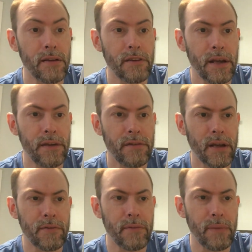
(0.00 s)
Jackie
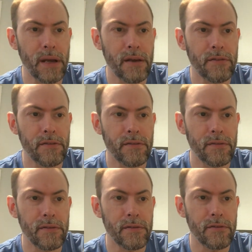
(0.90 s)
Sampson bass,
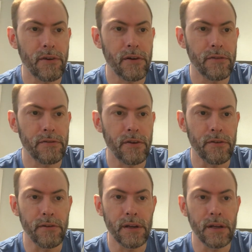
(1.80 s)
Charles
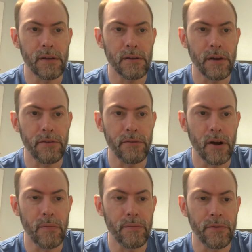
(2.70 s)
Saudry on
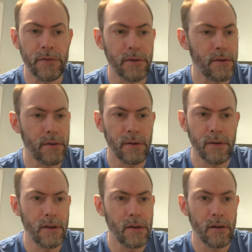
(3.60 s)
drums,
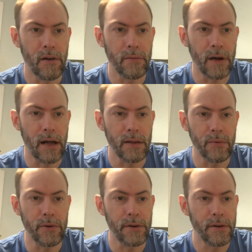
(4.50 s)
called him
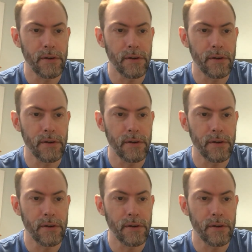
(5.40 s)
Hollywood.